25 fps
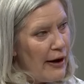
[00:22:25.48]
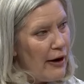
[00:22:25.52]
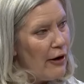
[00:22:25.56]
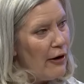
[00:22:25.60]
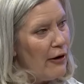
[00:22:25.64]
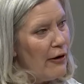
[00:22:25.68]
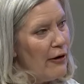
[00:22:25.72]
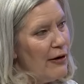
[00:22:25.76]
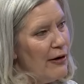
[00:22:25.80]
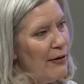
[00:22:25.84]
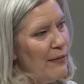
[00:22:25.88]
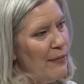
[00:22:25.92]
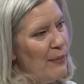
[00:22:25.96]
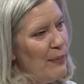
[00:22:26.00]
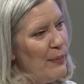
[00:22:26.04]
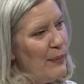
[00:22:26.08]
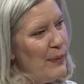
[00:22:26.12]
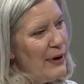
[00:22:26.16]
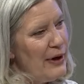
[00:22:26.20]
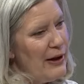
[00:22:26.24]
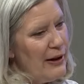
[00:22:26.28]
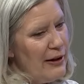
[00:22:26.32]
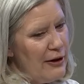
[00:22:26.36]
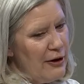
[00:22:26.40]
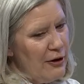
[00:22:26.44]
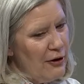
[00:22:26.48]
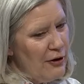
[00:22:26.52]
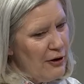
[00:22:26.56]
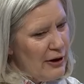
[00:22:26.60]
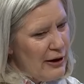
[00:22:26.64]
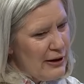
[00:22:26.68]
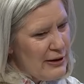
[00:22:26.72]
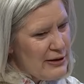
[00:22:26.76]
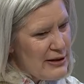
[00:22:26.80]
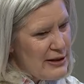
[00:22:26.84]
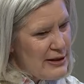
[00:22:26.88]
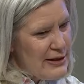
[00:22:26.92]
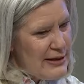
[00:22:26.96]
there, but you
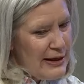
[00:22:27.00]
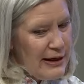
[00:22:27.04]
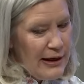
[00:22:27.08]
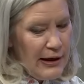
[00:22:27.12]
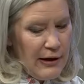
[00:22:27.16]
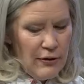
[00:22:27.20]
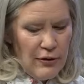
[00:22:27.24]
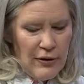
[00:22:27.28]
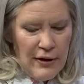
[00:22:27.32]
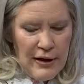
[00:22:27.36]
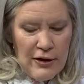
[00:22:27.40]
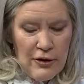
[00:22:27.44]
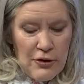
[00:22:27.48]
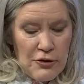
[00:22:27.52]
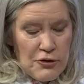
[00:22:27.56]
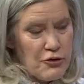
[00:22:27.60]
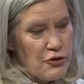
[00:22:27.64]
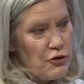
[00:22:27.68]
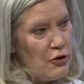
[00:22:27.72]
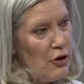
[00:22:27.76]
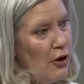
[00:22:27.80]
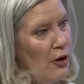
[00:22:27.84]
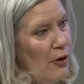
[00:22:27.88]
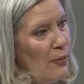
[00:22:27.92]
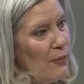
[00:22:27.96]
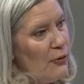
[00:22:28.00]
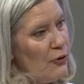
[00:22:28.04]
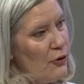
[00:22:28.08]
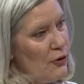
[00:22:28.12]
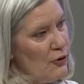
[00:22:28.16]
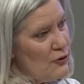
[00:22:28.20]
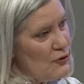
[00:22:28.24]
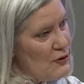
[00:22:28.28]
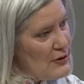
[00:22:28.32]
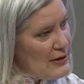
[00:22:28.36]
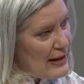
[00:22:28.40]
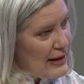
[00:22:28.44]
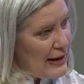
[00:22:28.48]
can see in the Psalms,
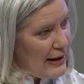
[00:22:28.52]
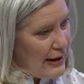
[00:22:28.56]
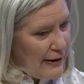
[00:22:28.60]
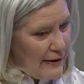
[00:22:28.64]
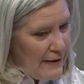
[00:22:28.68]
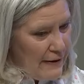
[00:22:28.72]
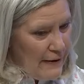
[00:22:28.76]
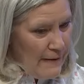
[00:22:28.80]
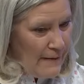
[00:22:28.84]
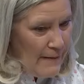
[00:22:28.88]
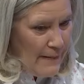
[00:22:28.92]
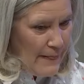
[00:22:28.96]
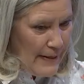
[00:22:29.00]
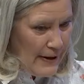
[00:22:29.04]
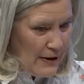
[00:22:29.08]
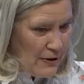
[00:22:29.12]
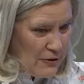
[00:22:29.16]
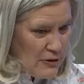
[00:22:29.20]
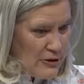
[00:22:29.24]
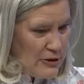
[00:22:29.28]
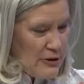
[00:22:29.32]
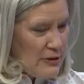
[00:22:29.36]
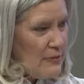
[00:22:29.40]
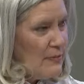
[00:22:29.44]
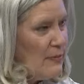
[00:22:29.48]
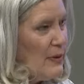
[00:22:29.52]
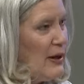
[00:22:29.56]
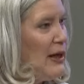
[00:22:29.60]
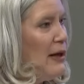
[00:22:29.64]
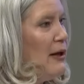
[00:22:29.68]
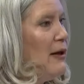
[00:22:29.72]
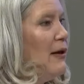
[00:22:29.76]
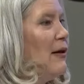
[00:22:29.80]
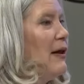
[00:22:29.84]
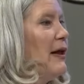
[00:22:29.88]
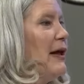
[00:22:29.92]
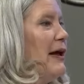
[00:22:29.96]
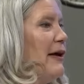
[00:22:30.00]
you see there's some
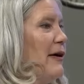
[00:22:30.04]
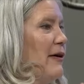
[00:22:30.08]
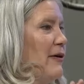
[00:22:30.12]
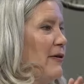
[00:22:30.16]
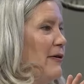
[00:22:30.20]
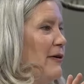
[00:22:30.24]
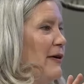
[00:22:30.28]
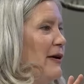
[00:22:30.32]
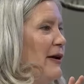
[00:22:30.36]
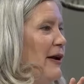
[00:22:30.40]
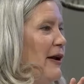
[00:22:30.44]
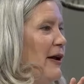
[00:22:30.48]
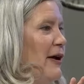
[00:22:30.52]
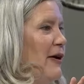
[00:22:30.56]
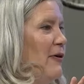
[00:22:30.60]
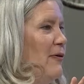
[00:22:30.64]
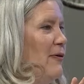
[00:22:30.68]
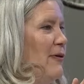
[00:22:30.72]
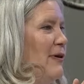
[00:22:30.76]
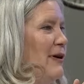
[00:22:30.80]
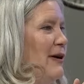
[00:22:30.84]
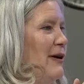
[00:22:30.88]
healing, you know?